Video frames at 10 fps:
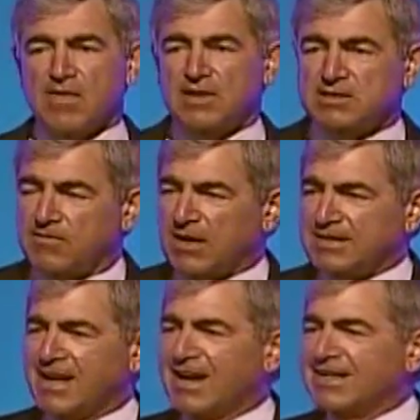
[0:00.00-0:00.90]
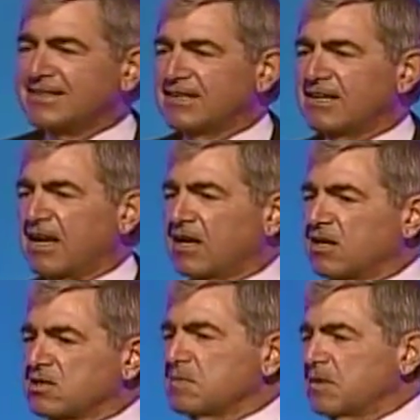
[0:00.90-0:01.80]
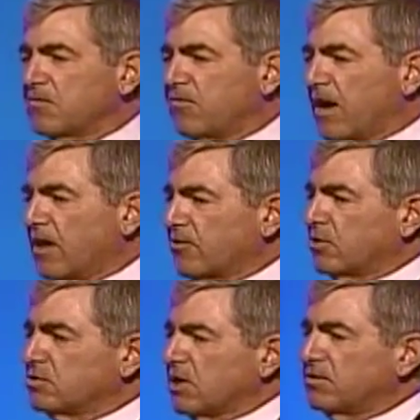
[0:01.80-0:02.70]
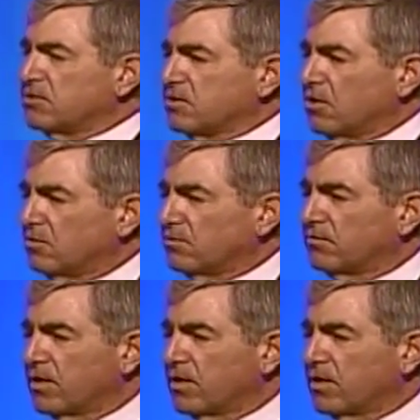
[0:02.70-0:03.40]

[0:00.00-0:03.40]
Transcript: He said, "If I died today, husband and father goes on the stone."